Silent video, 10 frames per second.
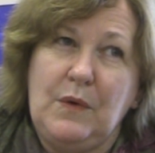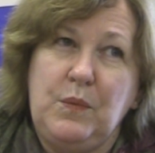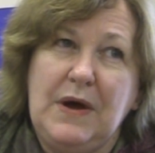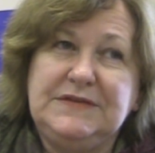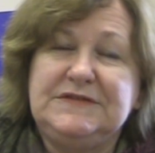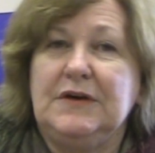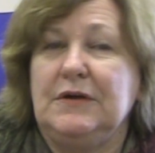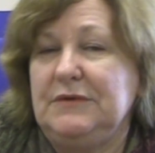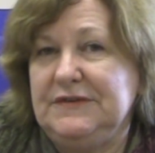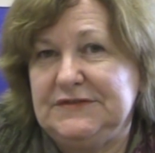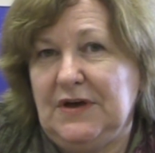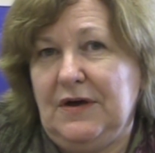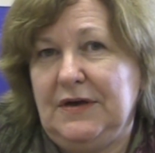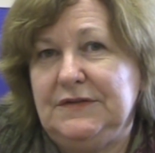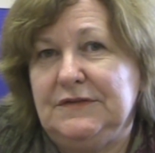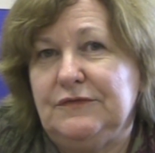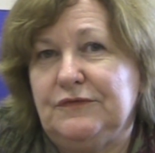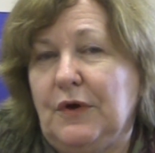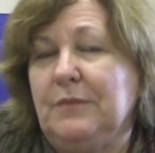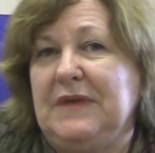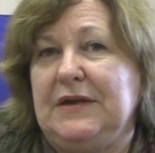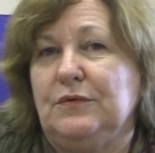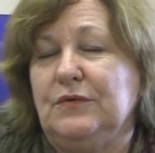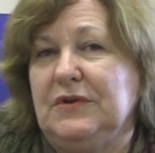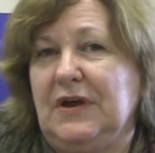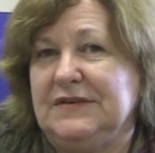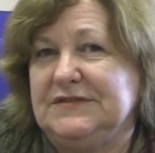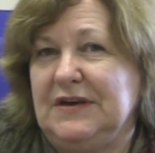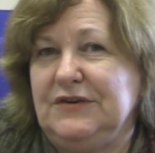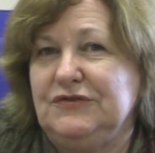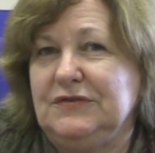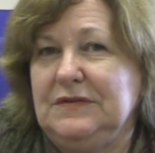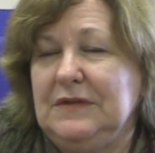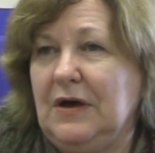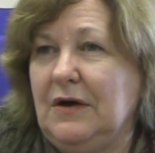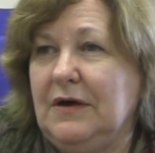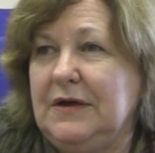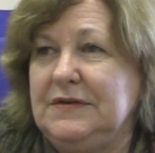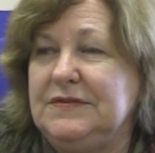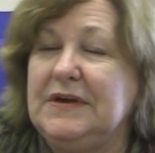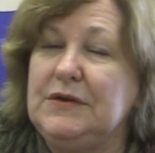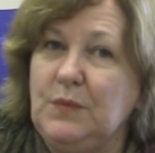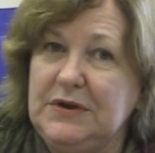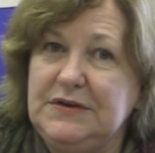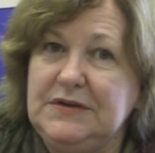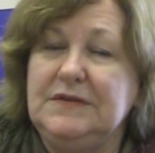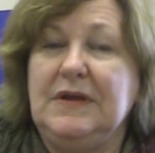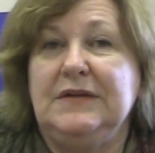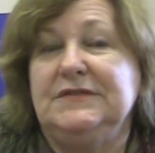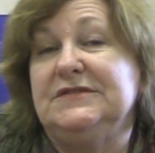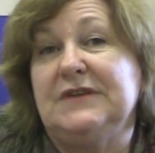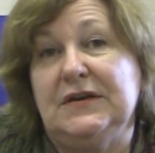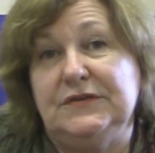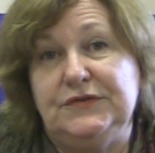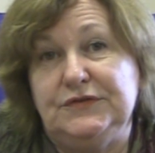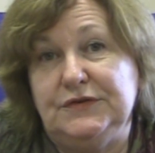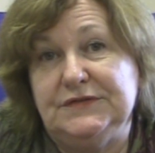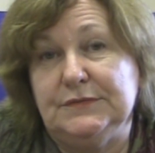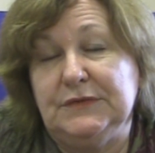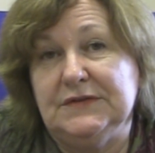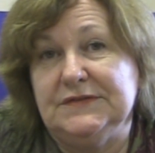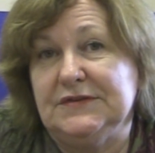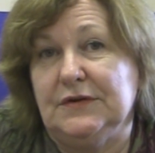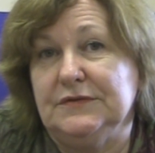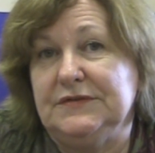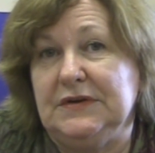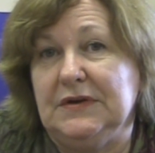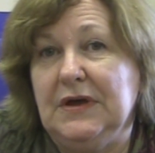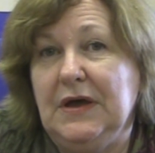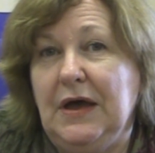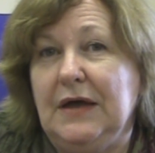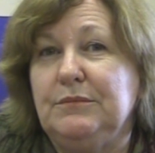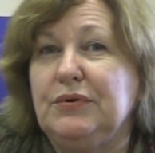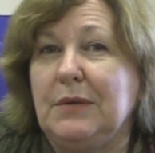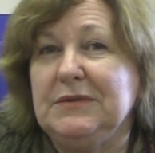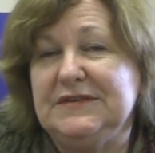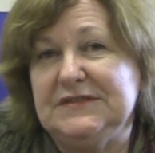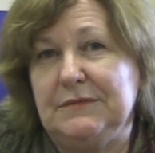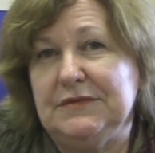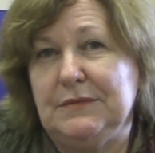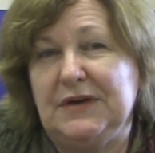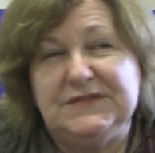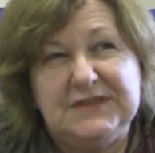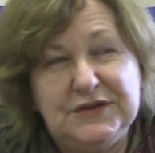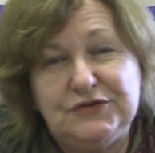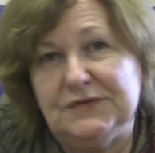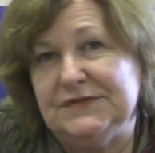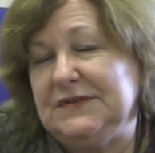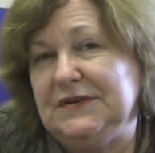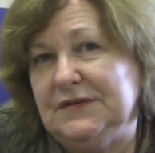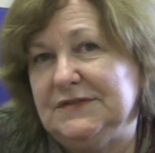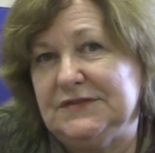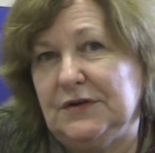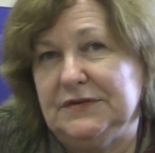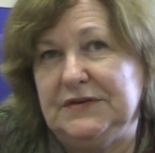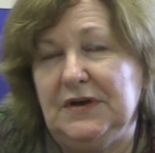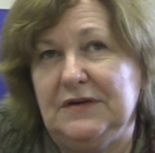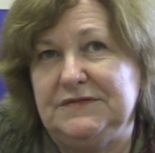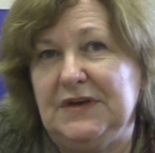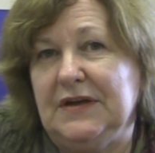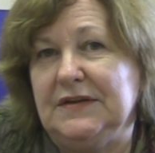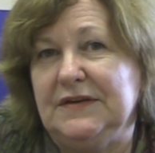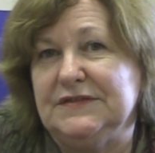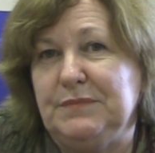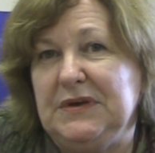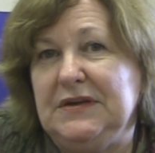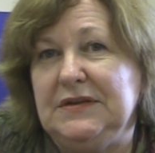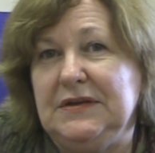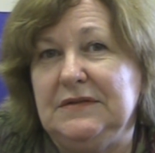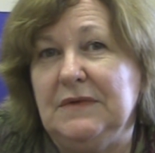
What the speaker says: Once I resigned from that organisation, I then went in and started to do some consulting, and probably some of the most interesting consulting I've done has been